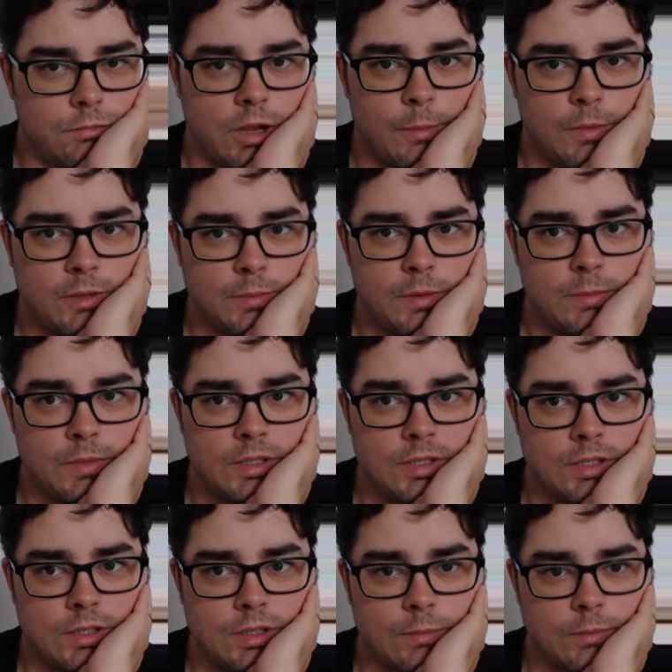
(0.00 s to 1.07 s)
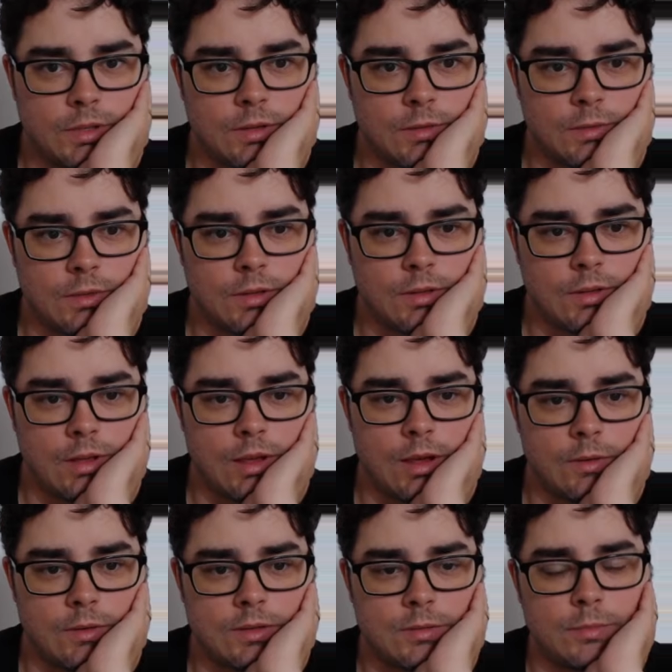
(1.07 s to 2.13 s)
I must be missing something with
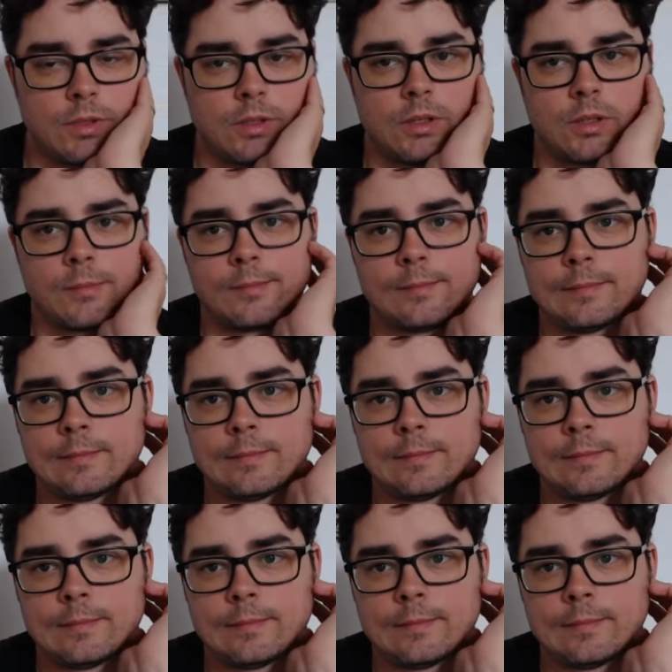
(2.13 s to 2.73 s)
how it's building.